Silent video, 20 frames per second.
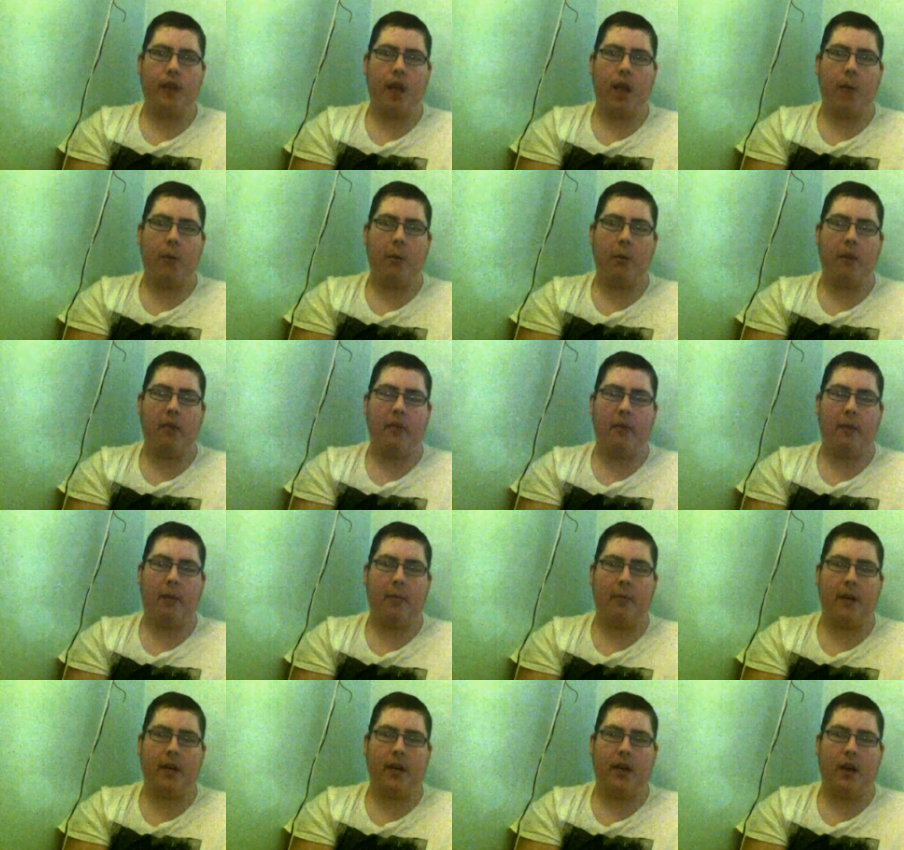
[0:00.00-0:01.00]
I'm aware I'm
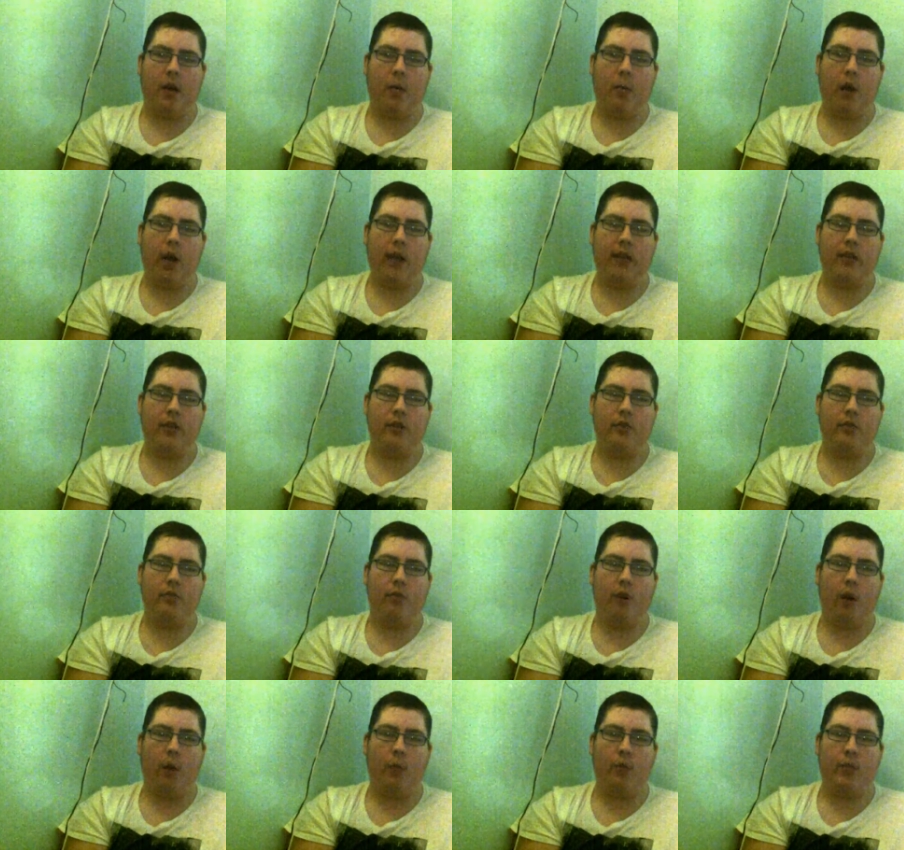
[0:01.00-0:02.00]
rambling. What I
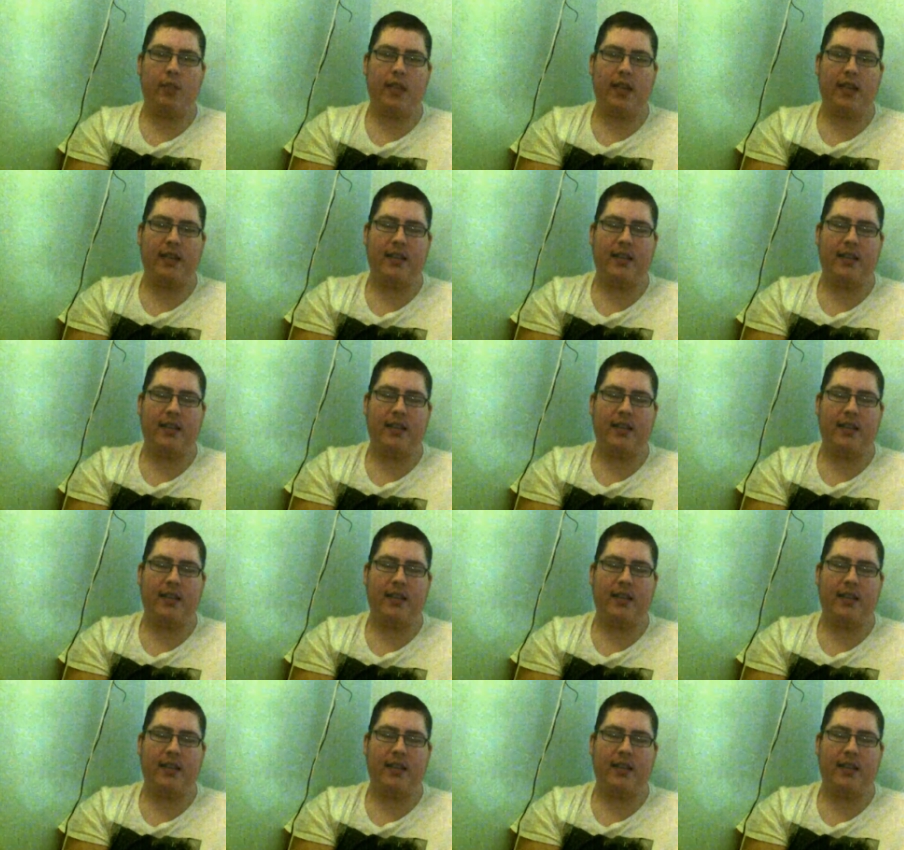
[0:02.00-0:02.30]
would say